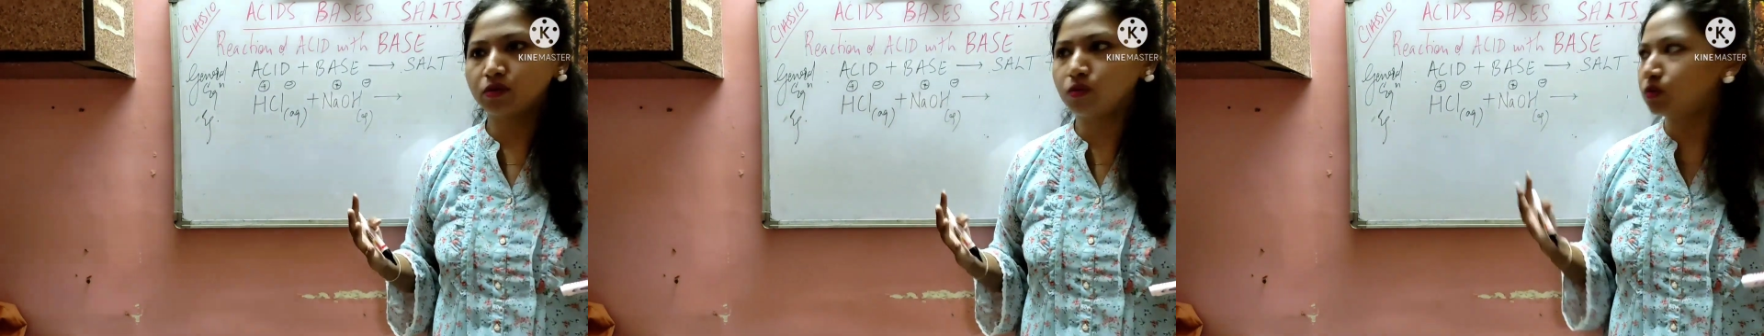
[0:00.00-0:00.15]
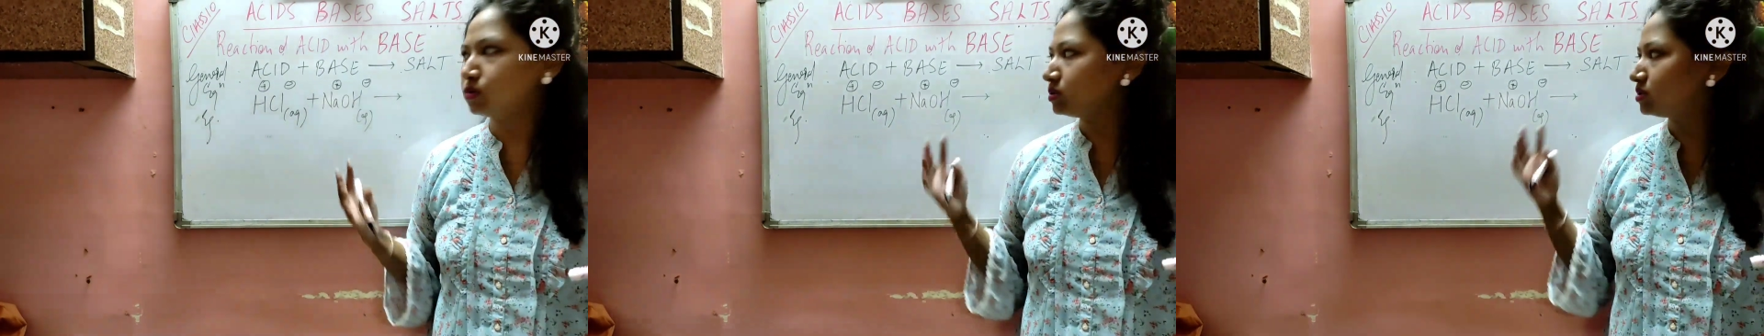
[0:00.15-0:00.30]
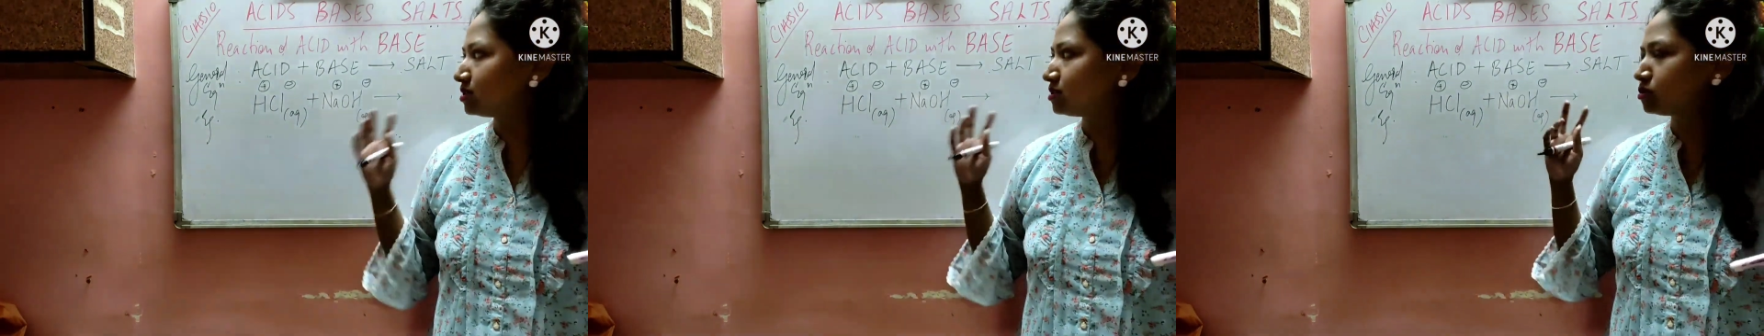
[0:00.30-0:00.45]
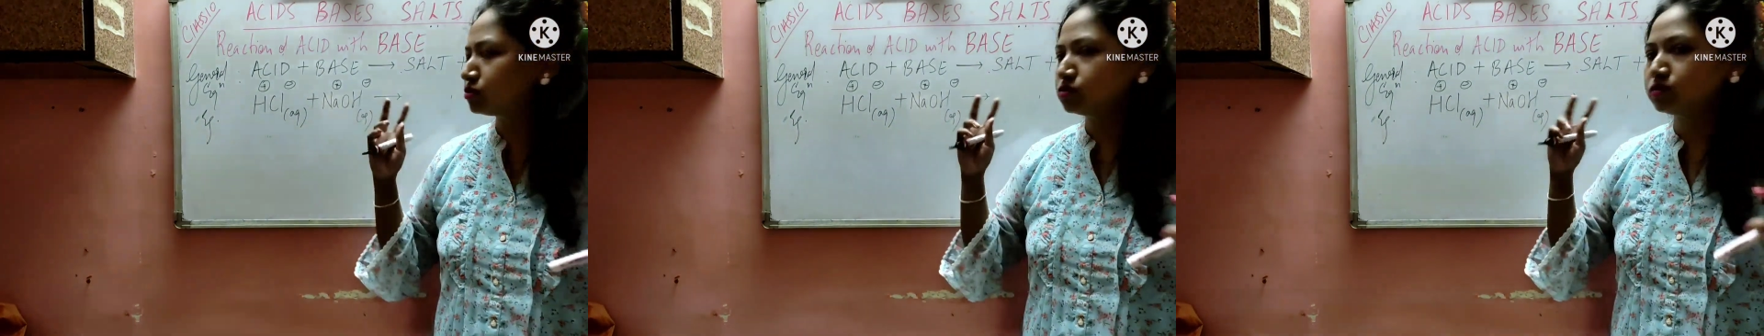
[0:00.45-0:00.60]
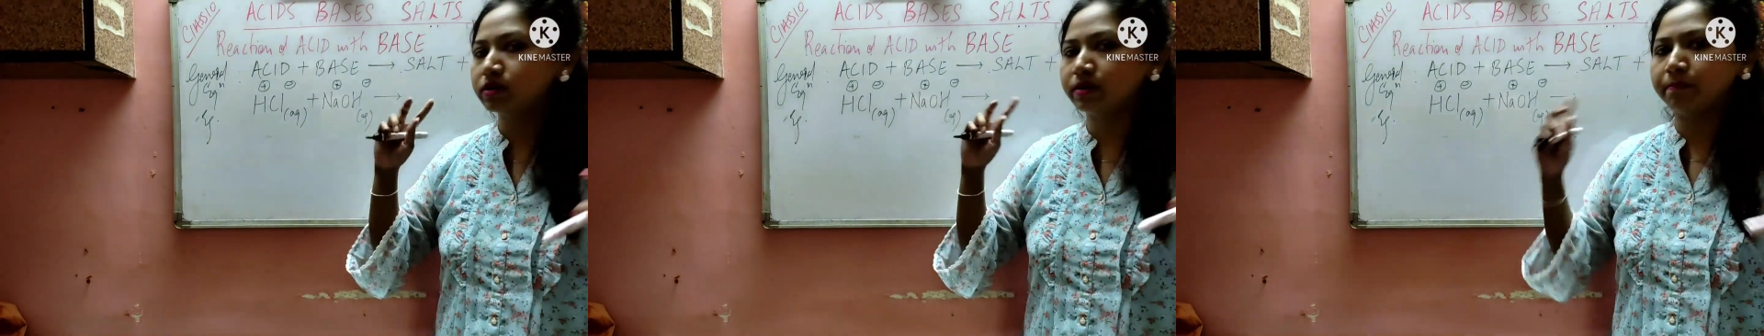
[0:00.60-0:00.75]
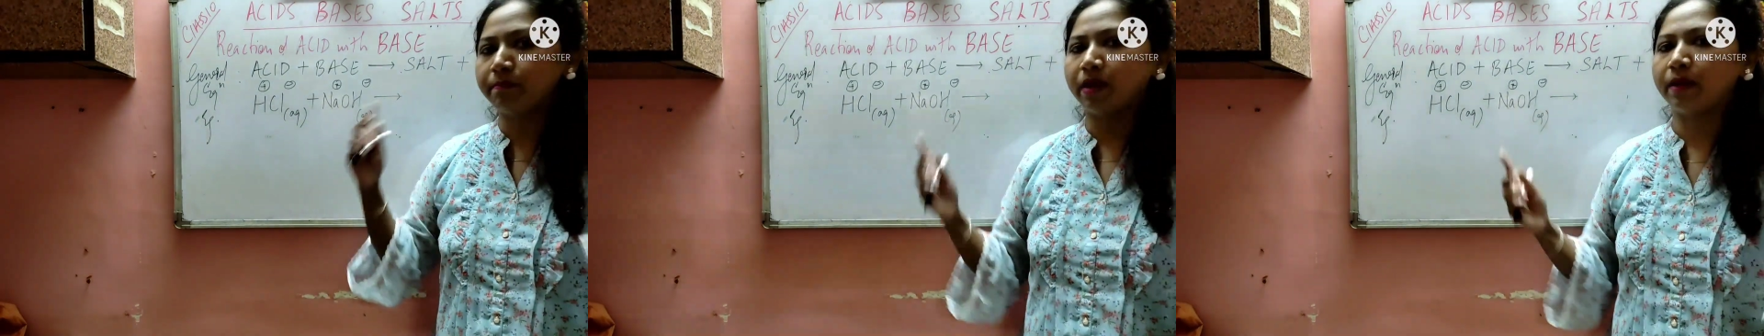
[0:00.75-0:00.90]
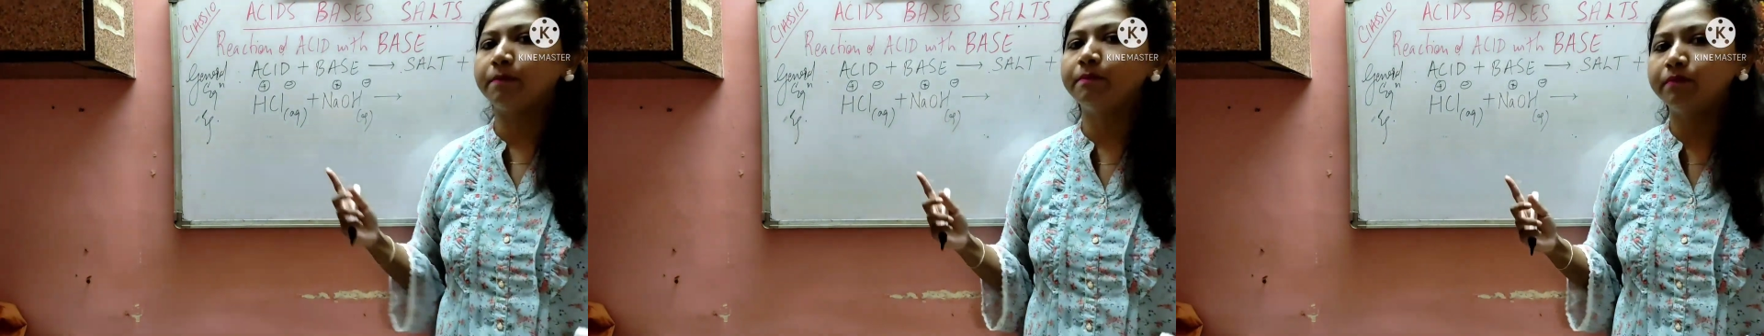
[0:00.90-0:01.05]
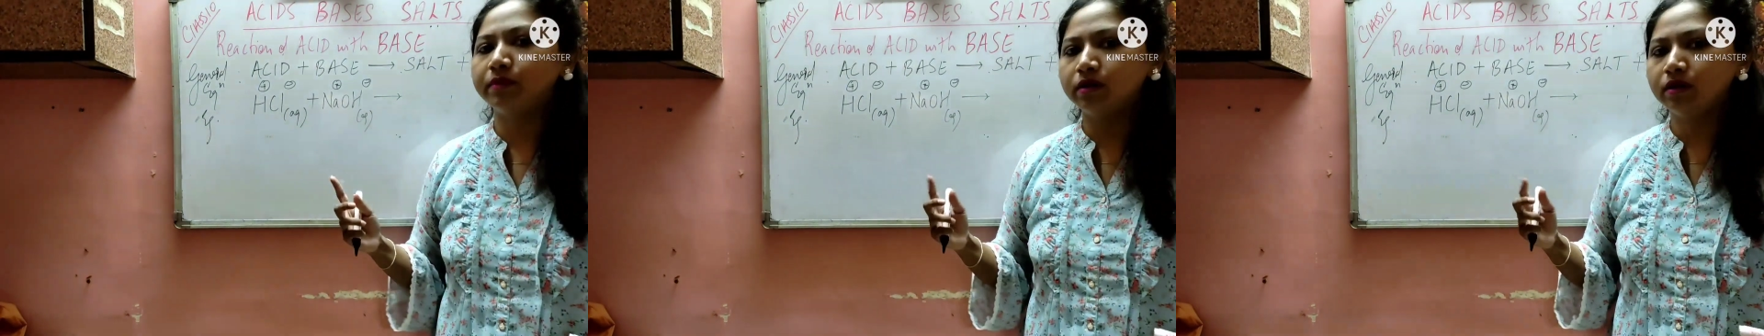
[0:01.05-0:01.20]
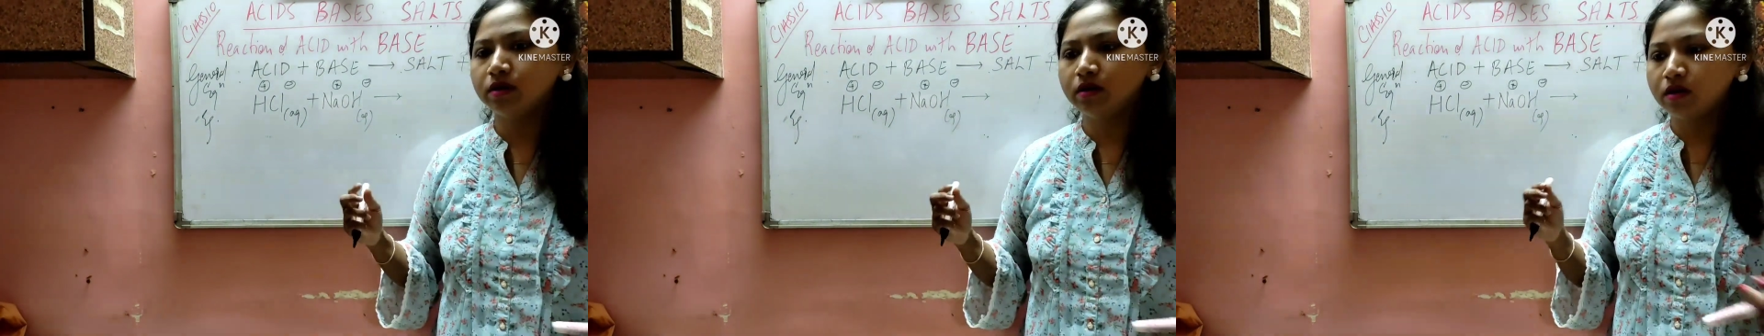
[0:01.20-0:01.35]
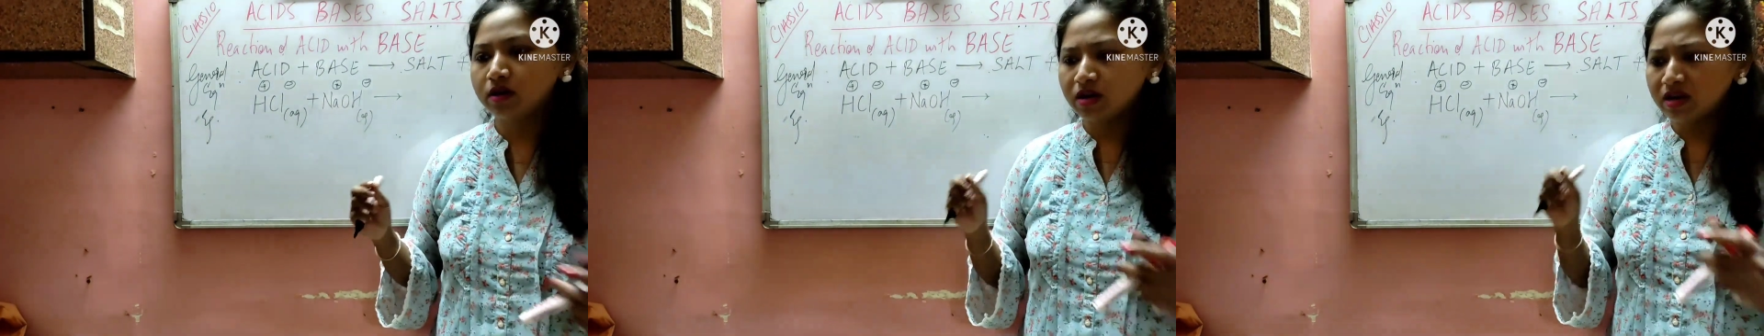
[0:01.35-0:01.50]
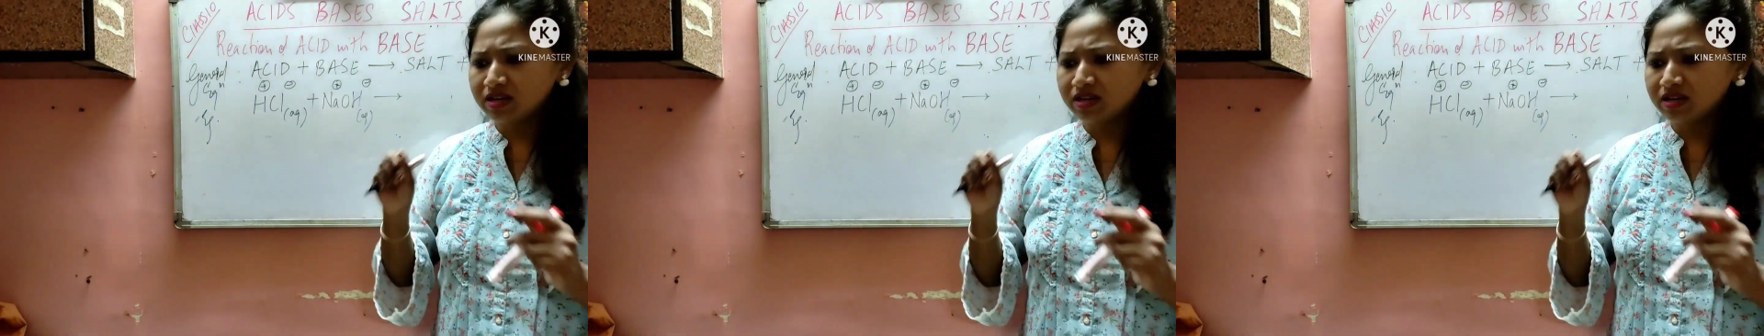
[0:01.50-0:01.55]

so just to remember,